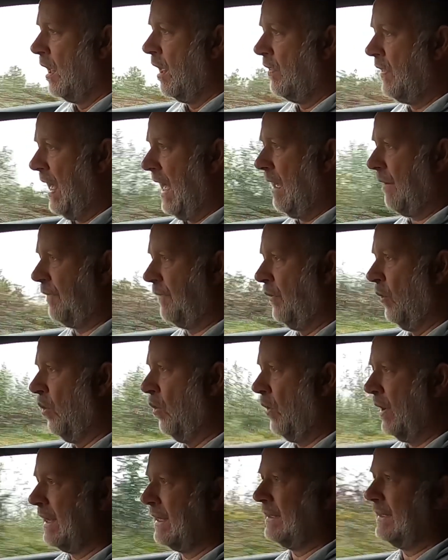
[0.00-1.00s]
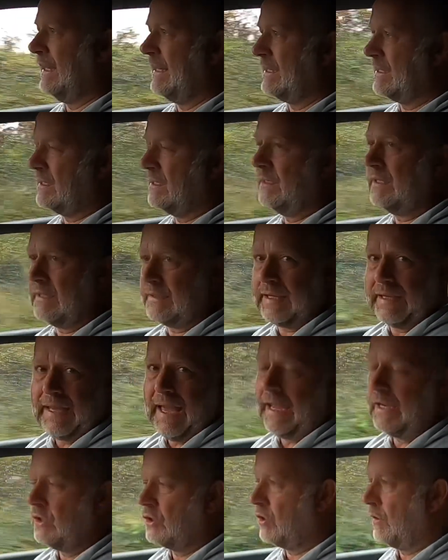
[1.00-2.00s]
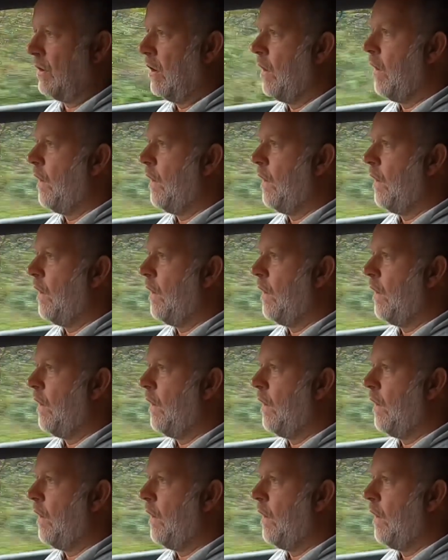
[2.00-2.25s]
therefore it needs to disengage.